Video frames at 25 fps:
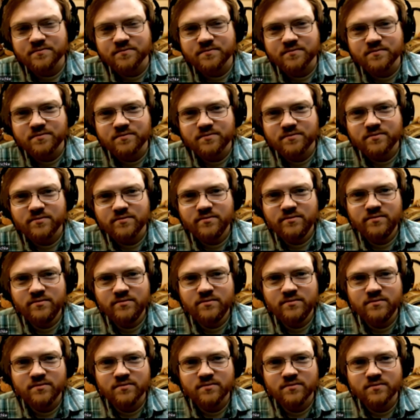
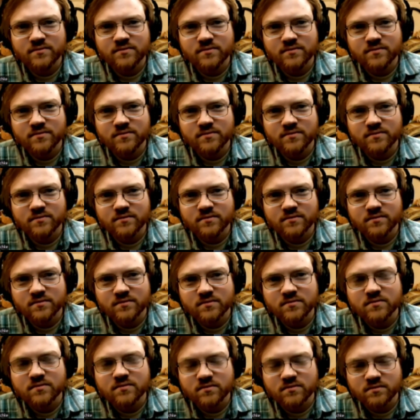
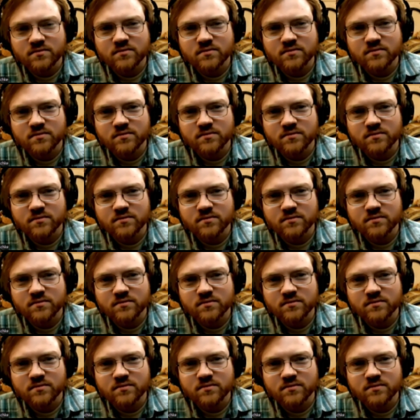(not speaking)